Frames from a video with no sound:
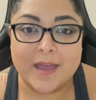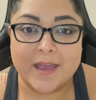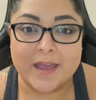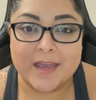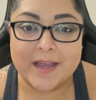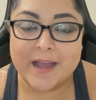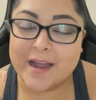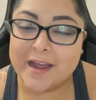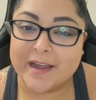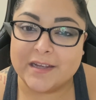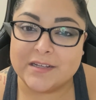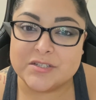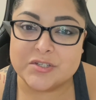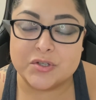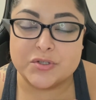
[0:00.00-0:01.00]
Hey
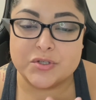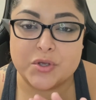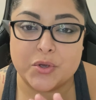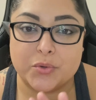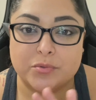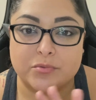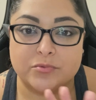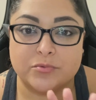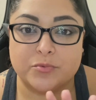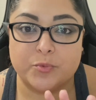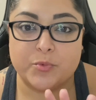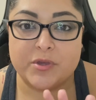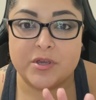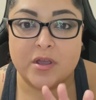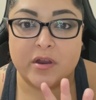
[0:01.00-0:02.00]
guys, so
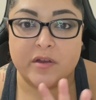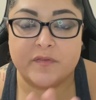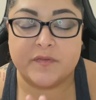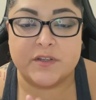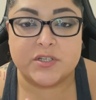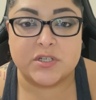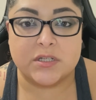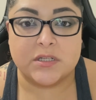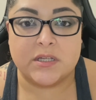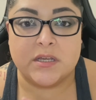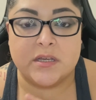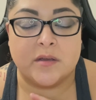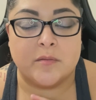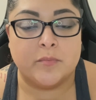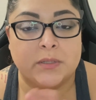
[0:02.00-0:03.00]
we are officially
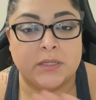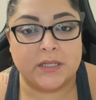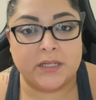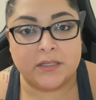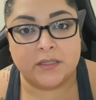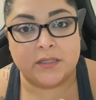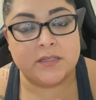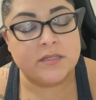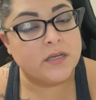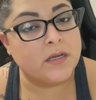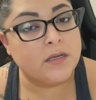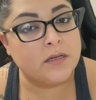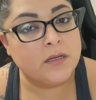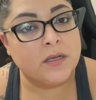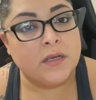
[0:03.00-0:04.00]
completely
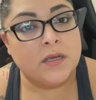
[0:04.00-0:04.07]
done.